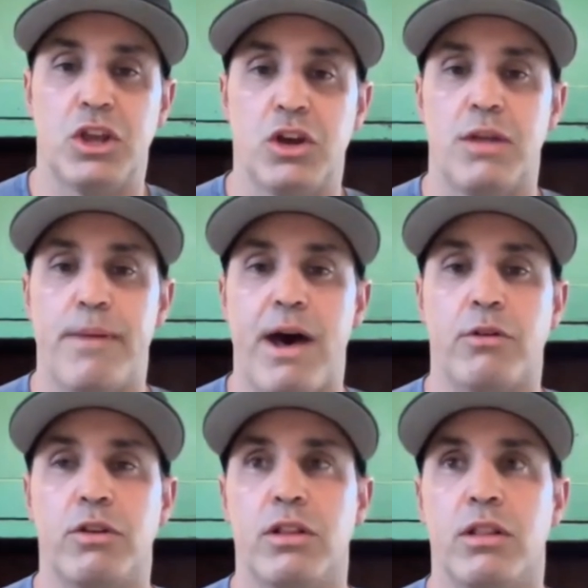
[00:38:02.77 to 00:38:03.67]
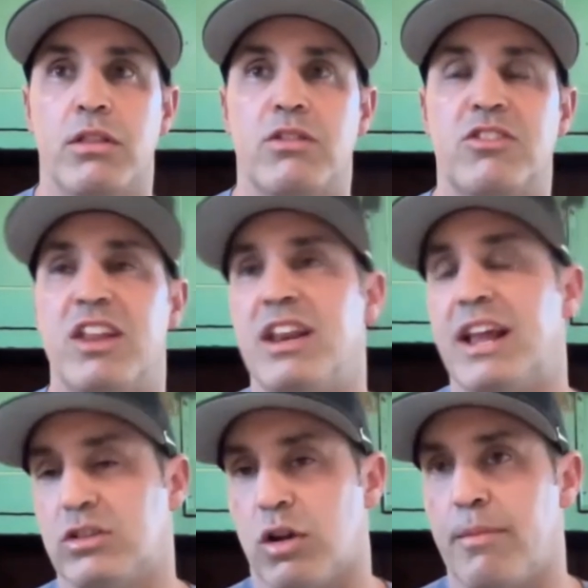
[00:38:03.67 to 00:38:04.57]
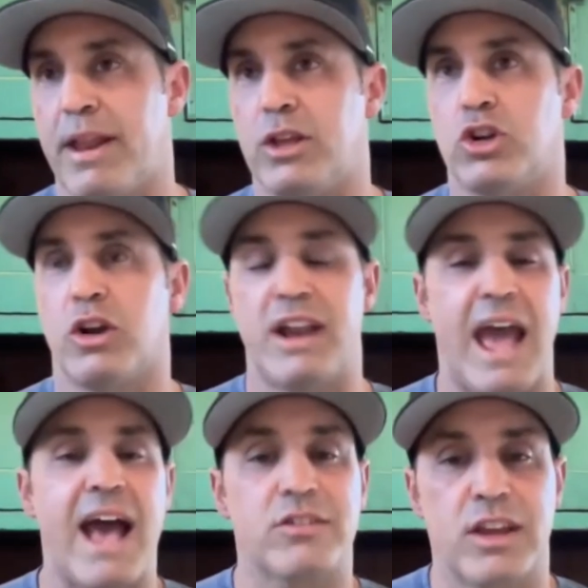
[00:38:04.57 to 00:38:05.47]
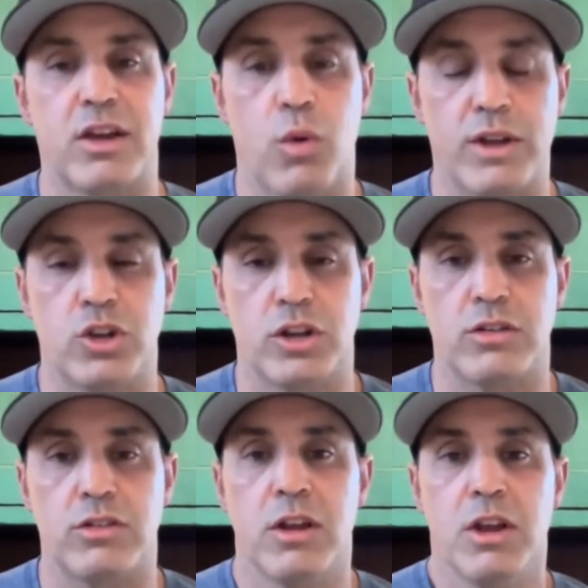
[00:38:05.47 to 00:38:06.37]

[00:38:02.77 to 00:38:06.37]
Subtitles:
good about sitting next to our manager and asking questions.